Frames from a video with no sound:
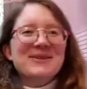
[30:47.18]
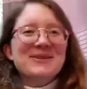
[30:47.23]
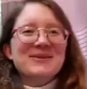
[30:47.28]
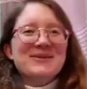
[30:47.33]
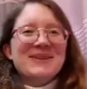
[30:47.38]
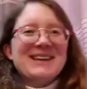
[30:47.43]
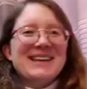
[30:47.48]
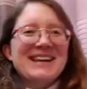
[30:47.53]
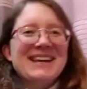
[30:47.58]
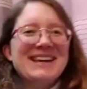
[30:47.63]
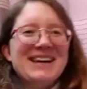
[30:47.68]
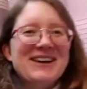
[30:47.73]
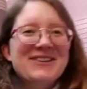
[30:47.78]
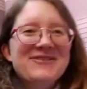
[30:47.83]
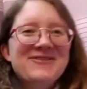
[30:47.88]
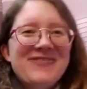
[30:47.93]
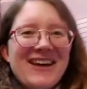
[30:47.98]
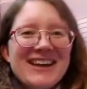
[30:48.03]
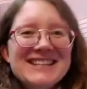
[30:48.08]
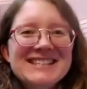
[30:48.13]
we're gonna go
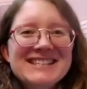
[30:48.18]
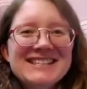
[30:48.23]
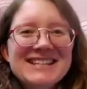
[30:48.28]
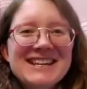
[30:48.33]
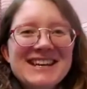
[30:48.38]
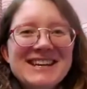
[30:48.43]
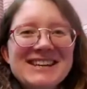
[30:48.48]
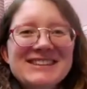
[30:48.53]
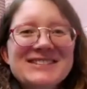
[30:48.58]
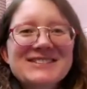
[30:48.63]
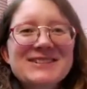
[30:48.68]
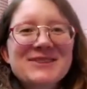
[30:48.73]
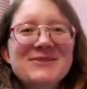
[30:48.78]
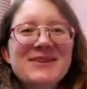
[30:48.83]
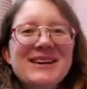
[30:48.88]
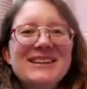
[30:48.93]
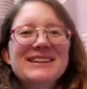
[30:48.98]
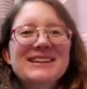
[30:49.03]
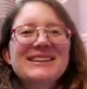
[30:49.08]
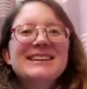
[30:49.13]
faster.
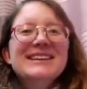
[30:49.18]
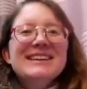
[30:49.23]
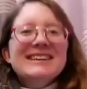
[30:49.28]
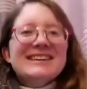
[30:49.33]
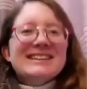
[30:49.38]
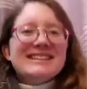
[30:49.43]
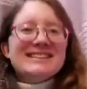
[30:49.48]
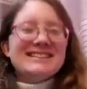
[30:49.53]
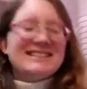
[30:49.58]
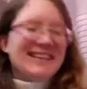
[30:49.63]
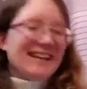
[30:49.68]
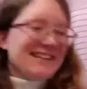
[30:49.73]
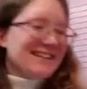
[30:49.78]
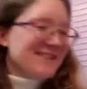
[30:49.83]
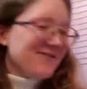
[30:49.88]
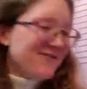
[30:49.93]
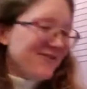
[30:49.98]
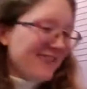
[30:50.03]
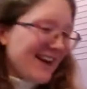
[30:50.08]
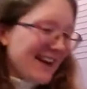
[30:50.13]
Joanna
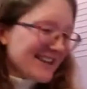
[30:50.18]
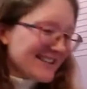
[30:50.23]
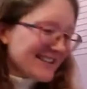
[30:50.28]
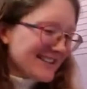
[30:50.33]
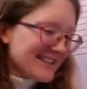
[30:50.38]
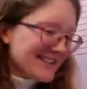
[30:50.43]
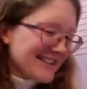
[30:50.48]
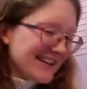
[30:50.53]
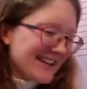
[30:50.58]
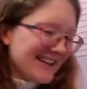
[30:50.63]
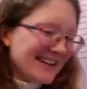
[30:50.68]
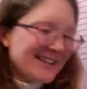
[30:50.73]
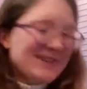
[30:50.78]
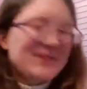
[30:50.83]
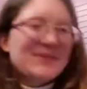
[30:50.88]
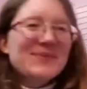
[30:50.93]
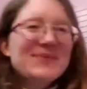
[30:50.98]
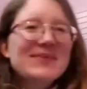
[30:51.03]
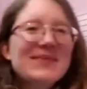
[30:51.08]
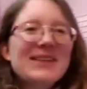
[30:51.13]
says faster.
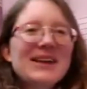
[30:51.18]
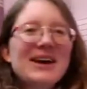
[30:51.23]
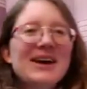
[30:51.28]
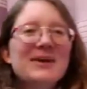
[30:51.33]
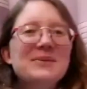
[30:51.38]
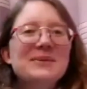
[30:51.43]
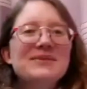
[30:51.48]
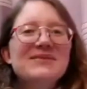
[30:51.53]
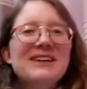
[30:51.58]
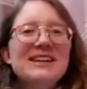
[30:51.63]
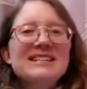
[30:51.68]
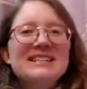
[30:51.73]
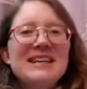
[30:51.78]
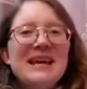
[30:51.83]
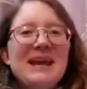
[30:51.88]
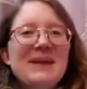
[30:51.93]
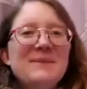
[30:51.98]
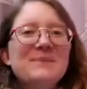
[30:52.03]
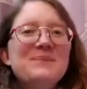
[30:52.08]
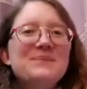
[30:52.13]
Are we ready?